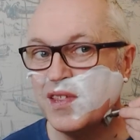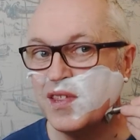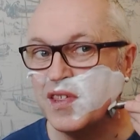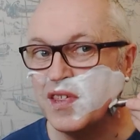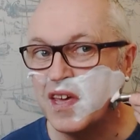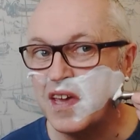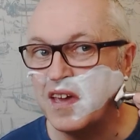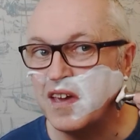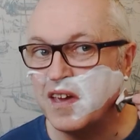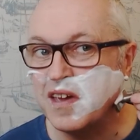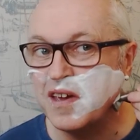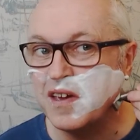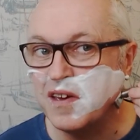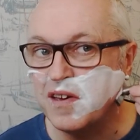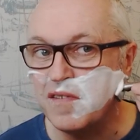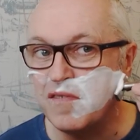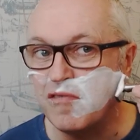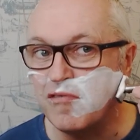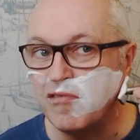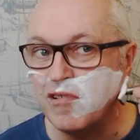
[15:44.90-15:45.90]
thinking
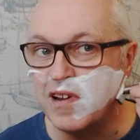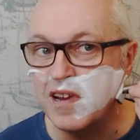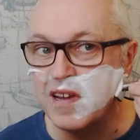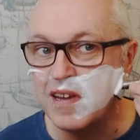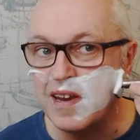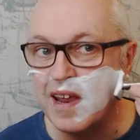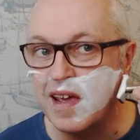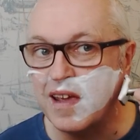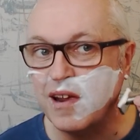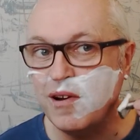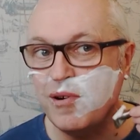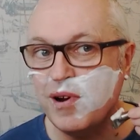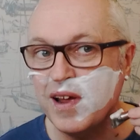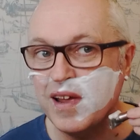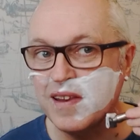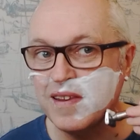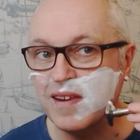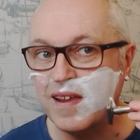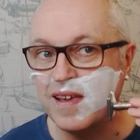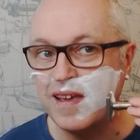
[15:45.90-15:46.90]
of
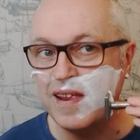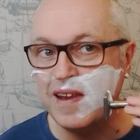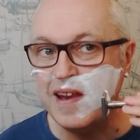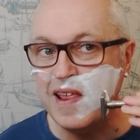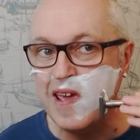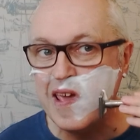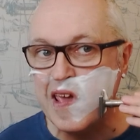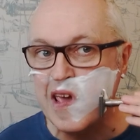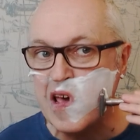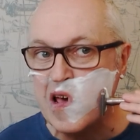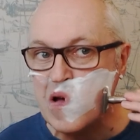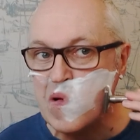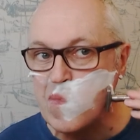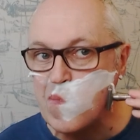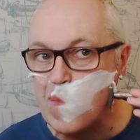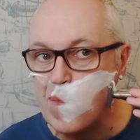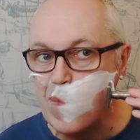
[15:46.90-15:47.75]
redecorating in here.